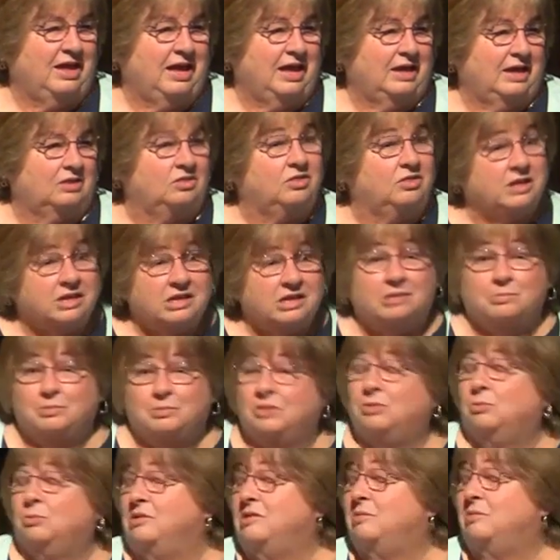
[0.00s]
and
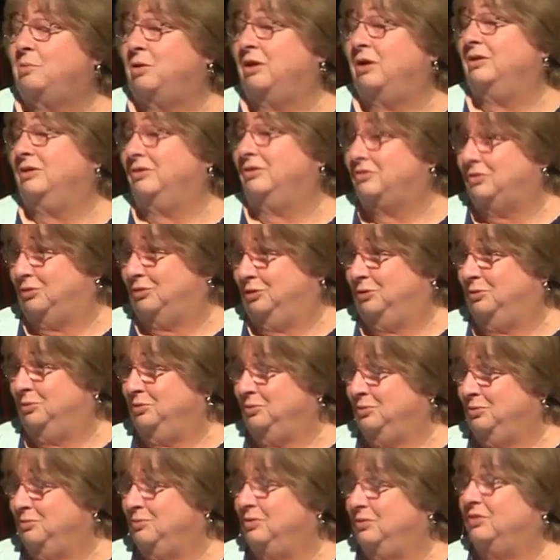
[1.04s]
Elizabeth was pregnant too
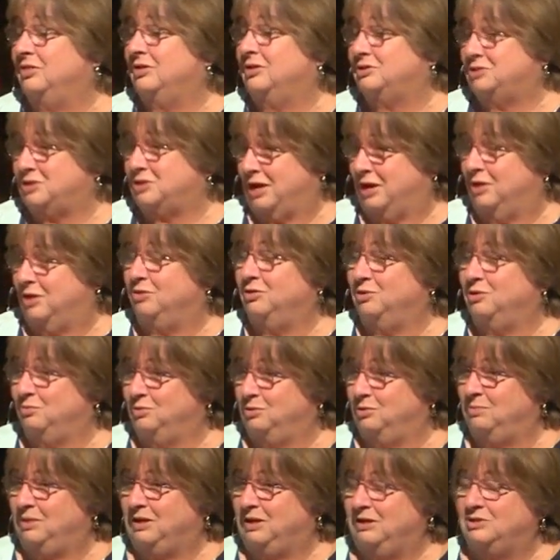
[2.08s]
with the child that
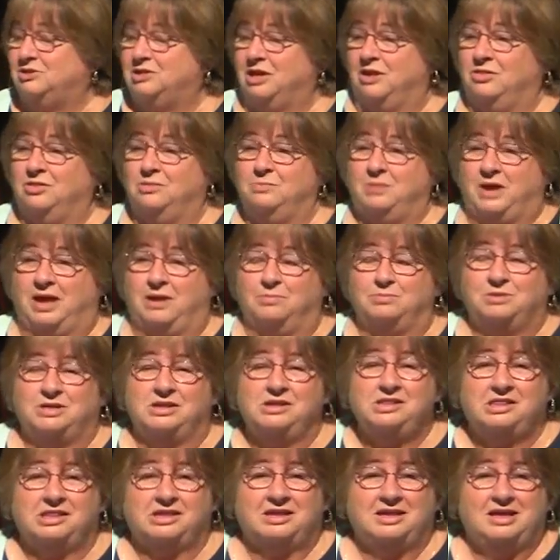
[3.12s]
would be John the
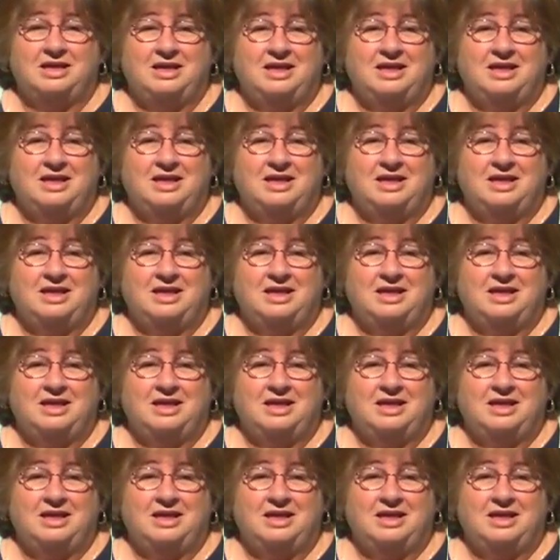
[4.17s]
Baptist.